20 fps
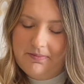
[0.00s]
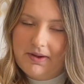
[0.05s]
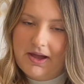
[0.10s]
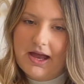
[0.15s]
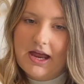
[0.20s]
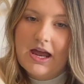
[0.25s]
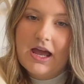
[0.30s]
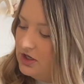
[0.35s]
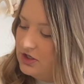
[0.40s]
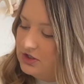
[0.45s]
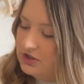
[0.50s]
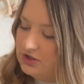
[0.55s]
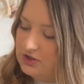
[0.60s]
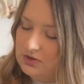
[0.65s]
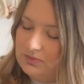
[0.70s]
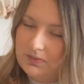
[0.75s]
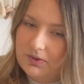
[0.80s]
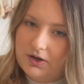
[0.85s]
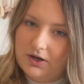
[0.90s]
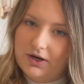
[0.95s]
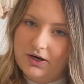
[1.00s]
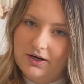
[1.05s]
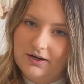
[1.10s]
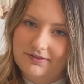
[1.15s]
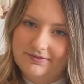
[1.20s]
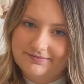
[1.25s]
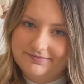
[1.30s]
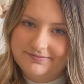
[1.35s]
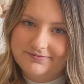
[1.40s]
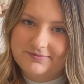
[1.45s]
but
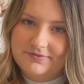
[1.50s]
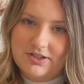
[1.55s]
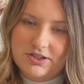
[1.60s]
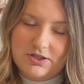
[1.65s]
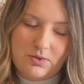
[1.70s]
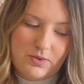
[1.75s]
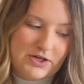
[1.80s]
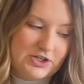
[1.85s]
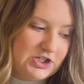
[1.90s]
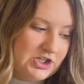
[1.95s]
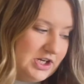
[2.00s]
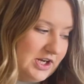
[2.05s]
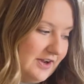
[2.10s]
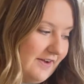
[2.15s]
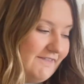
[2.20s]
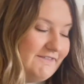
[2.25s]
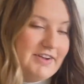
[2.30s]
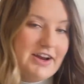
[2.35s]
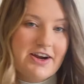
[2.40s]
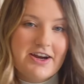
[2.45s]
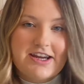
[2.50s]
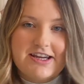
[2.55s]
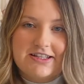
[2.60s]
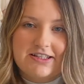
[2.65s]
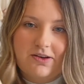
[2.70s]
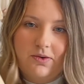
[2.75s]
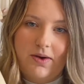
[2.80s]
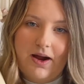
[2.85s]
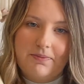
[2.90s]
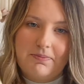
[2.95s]
super squishy, very
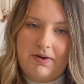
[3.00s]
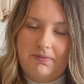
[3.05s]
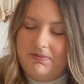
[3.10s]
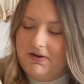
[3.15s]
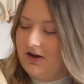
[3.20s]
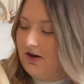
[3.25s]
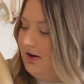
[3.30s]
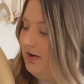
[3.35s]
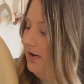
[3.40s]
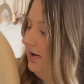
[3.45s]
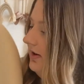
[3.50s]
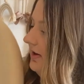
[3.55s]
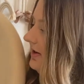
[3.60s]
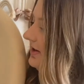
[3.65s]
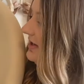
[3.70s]
easy to wipe up here.